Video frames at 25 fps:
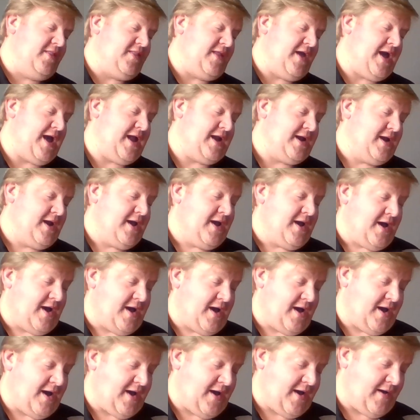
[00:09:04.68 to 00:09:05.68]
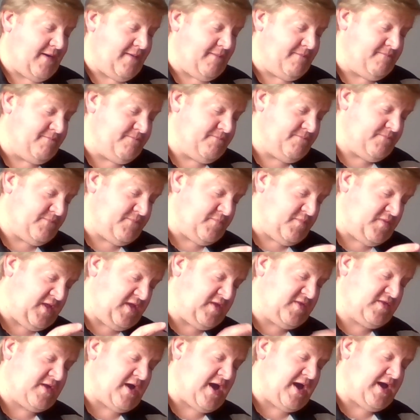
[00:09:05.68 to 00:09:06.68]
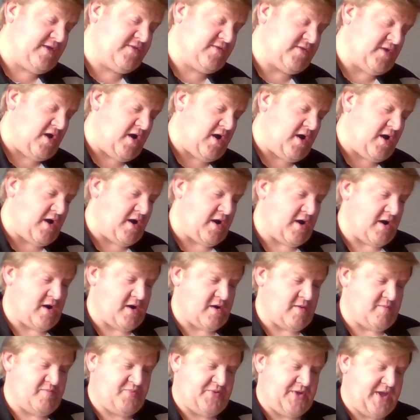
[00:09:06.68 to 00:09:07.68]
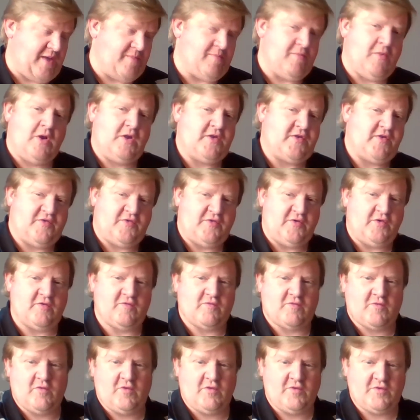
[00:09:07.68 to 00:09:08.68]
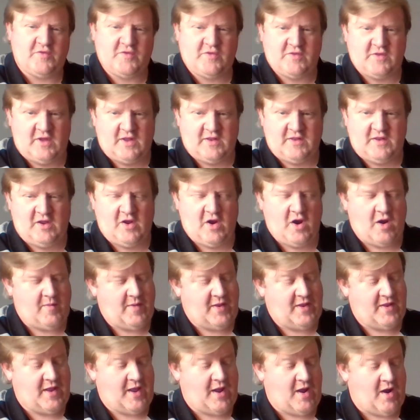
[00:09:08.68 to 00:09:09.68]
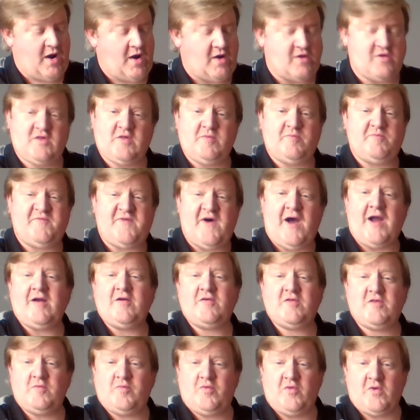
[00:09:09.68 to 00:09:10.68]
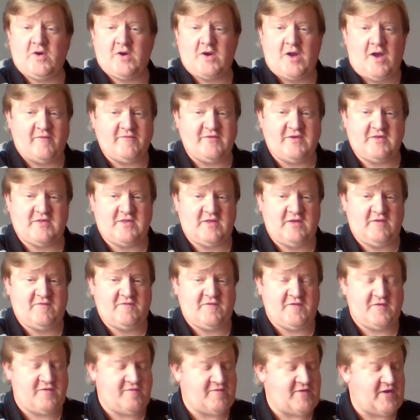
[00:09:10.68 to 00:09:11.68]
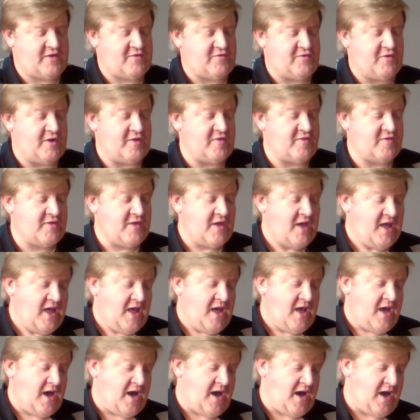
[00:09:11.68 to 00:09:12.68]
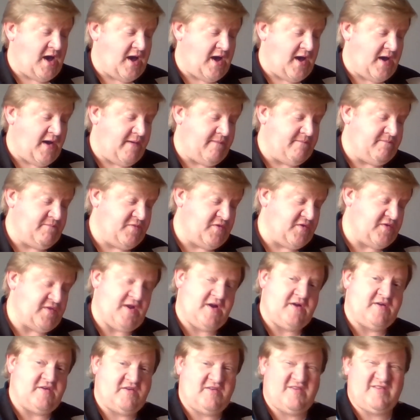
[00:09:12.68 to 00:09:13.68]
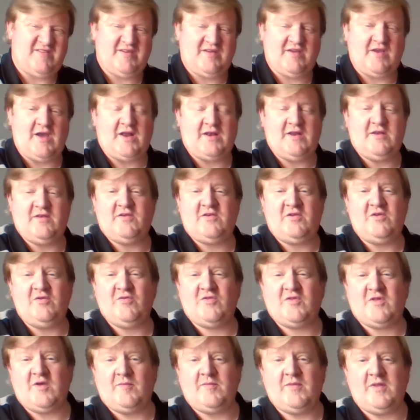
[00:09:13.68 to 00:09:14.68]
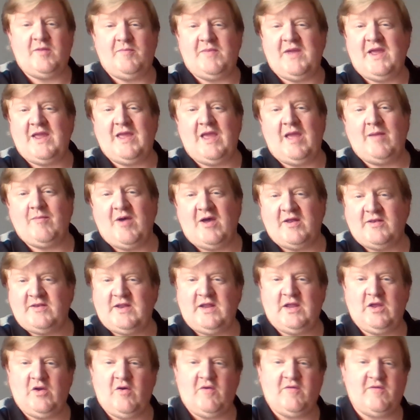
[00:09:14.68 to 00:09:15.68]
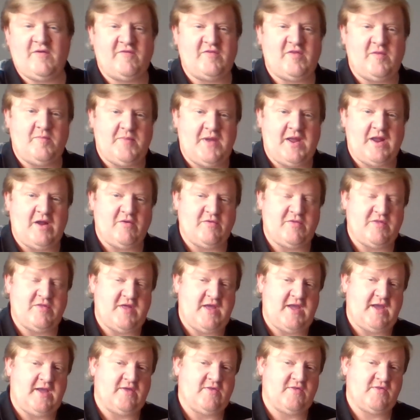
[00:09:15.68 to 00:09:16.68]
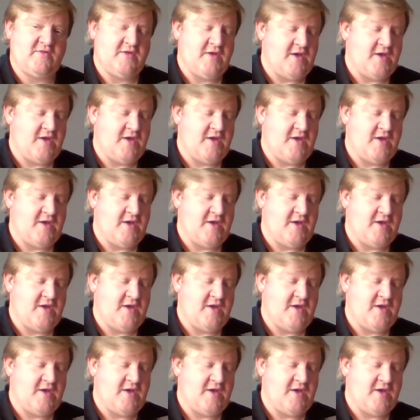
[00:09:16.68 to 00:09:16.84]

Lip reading: that, these guys play a multitude of roles in the army. They are fire support, obviously, for the veterans. They're there to kind of do some of the big game hunting, going after the bigger things.